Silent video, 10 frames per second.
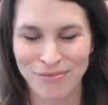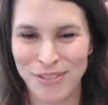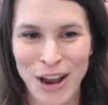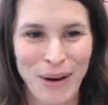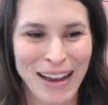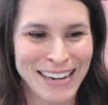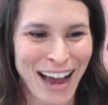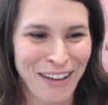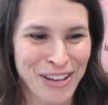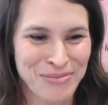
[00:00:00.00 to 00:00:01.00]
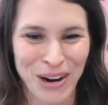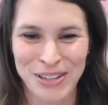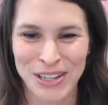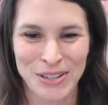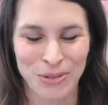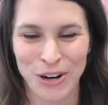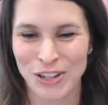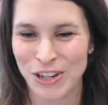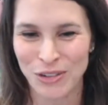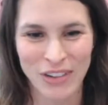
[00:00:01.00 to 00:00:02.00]
no idea how this process works
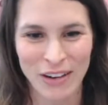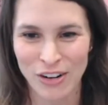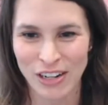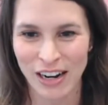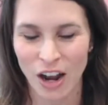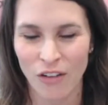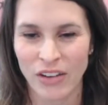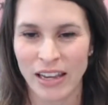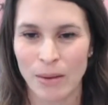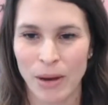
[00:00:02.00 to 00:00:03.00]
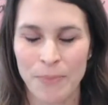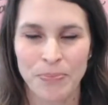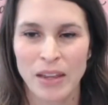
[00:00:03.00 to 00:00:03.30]
and you've never done a coffee enema.